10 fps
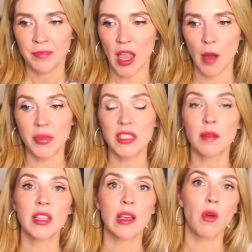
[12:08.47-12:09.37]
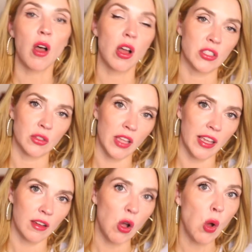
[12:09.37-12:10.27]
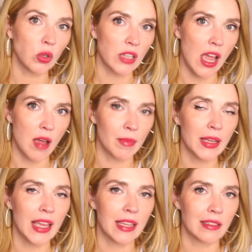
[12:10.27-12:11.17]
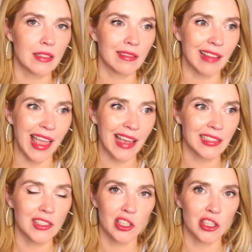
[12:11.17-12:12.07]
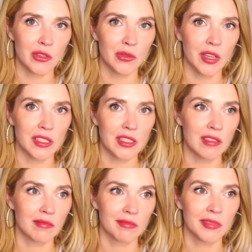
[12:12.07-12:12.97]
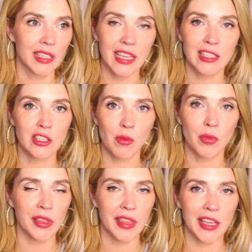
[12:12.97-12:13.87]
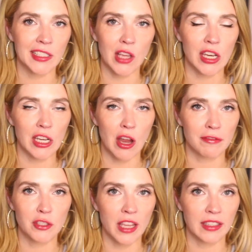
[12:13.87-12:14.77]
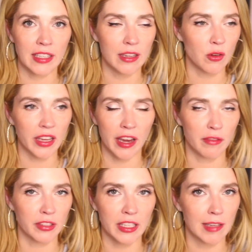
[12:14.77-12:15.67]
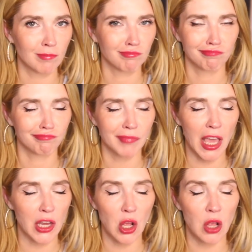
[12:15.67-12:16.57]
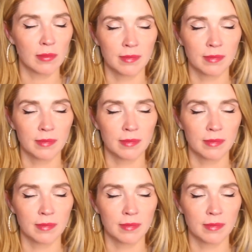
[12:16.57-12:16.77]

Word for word: um, but something that will also like hold up and last too because kids don't put things on and off gently or carefully at all.